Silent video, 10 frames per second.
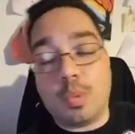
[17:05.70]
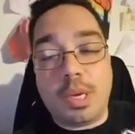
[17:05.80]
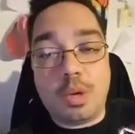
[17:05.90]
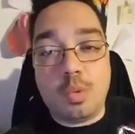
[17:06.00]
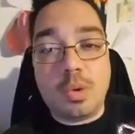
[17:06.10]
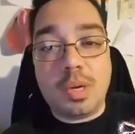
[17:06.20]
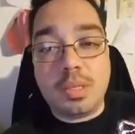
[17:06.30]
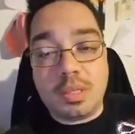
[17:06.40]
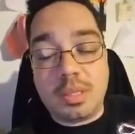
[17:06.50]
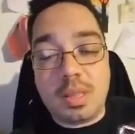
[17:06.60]
week
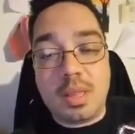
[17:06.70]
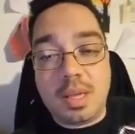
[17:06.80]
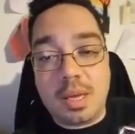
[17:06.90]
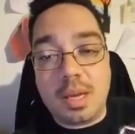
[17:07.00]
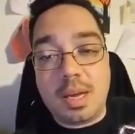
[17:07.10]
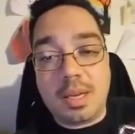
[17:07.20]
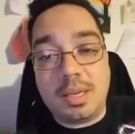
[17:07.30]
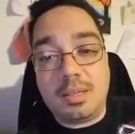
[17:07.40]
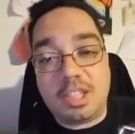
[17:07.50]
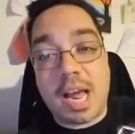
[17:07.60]
was the
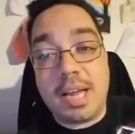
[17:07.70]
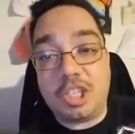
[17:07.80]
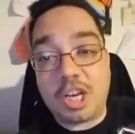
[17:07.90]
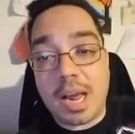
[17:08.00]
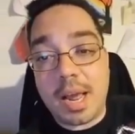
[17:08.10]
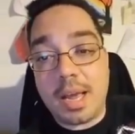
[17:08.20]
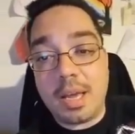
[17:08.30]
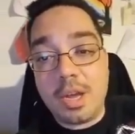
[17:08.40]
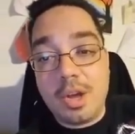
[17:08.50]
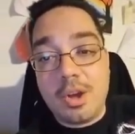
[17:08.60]
Thai chai
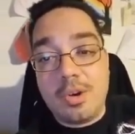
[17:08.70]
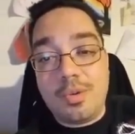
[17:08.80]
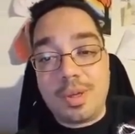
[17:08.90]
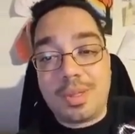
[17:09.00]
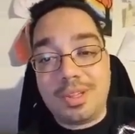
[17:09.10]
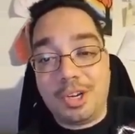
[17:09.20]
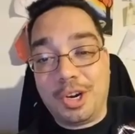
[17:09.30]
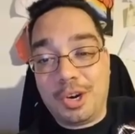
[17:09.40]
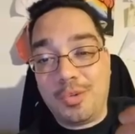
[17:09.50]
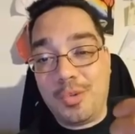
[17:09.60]
with,
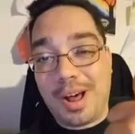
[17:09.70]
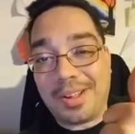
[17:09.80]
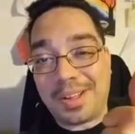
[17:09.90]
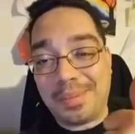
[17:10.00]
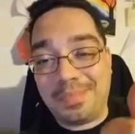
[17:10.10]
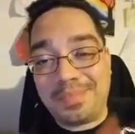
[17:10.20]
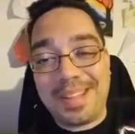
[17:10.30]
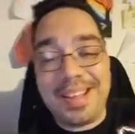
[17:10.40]
you're welcome,